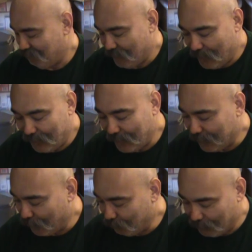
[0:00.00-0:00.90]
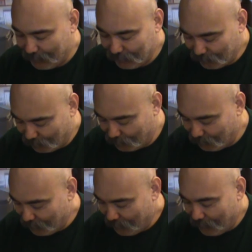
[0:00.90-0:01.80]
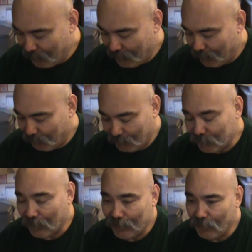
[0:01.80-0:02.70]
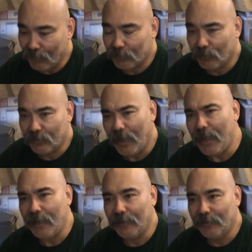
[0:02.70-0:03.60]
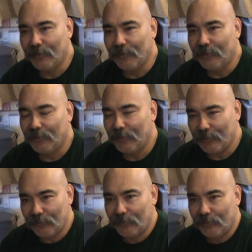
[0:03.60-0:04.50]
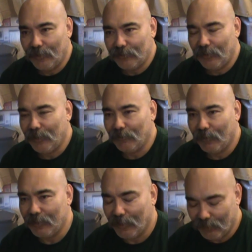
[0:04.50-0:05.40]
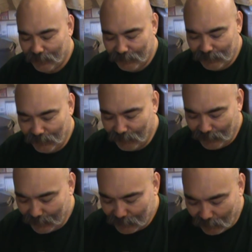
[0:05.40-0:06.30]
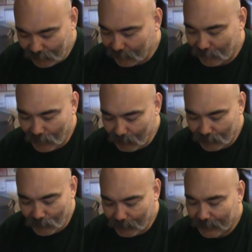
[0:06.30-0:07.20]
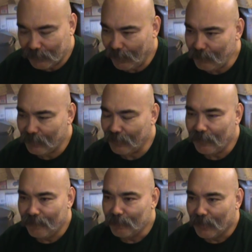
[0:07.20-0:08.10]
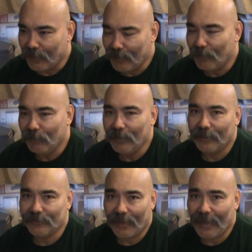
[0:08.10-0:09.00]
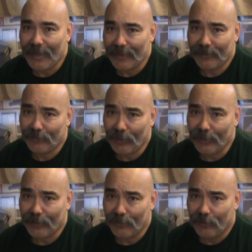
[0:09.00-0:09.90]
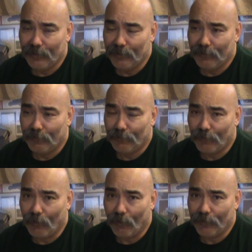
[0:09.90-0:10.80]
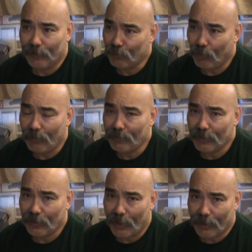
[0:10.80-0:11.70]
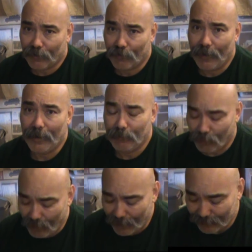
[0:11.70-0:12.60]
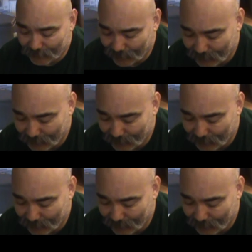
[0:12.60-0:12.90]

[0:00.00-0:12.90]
I like airplanes, so first thing I noticed was, hey, that ticket right now, you know, they had called out the number, nobody claimed it, and then I realized I had the ticket for the 12 o'clock grand prize.